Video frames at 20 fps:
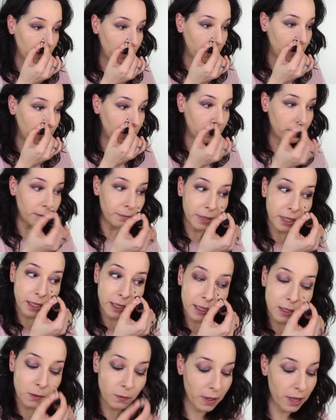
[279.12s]
here,
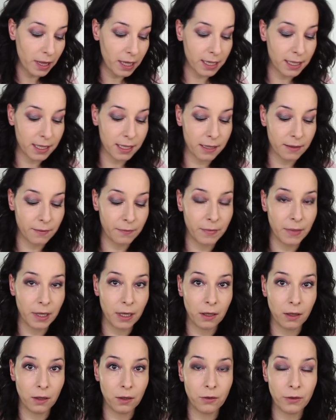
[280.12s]
because with this
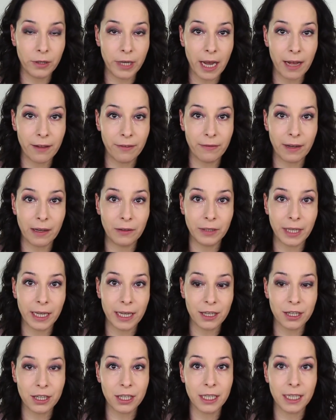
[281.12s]
L'Oreal
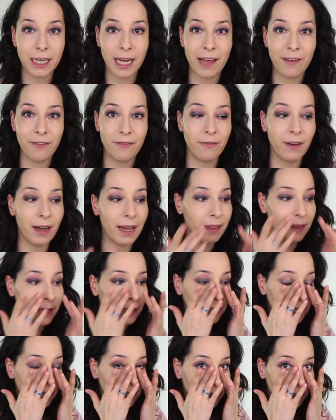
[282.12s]
foundation, I find
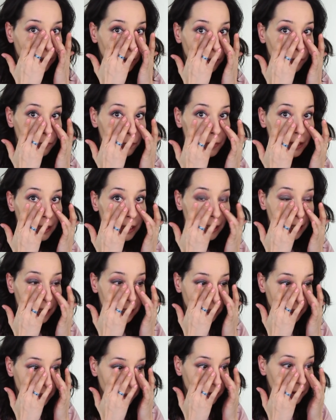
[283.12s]
that I don't really
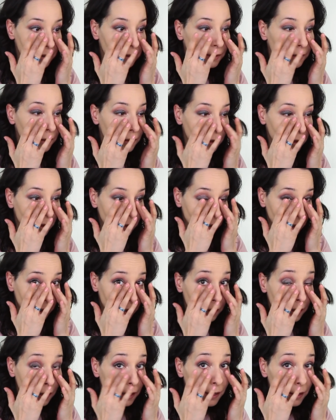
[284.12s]
need
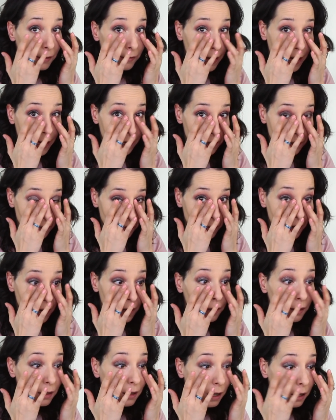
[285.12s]
a lot of
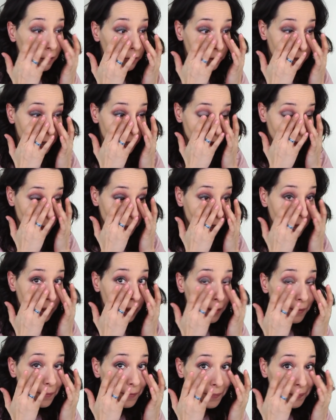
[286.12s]
extra coverage
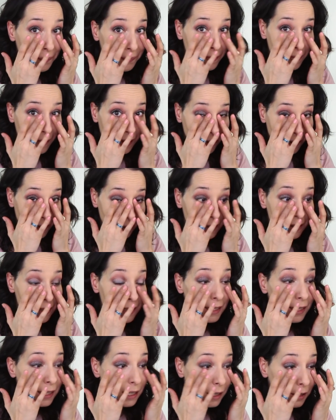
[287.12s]
with
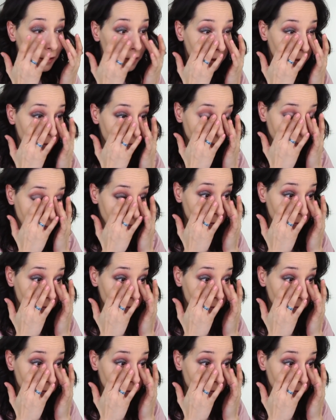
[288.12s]
concealer.